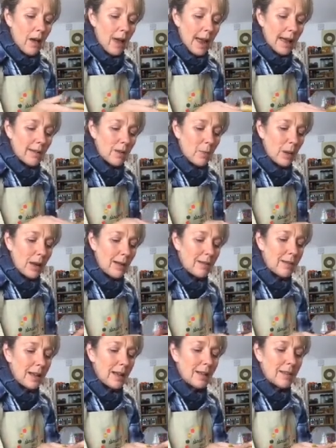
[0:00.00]
into
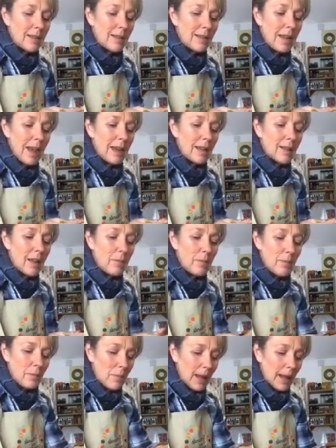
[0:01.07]
pieces and take the
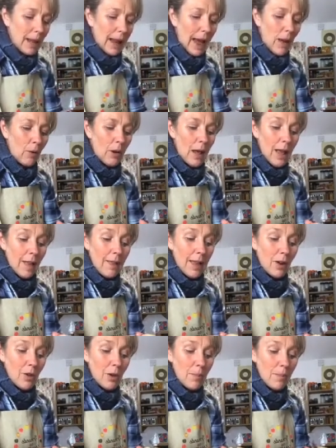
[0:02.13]
middle out. Then
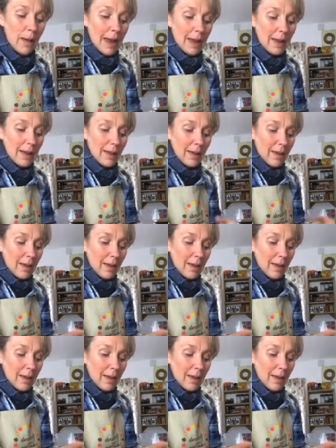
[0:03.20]
you can make